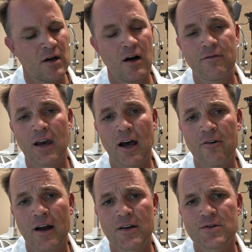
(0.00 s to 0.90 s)
of
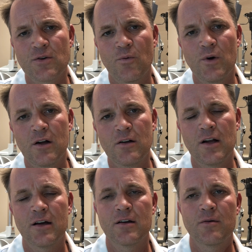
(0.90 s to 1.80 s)
cataracts?
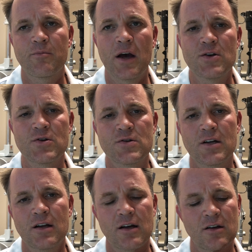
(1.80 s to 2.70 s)
Well, patients
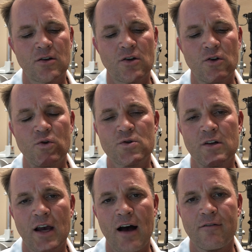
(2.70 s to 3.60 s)
that
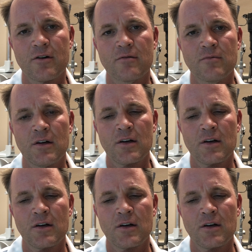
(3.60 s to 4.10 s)
usually have an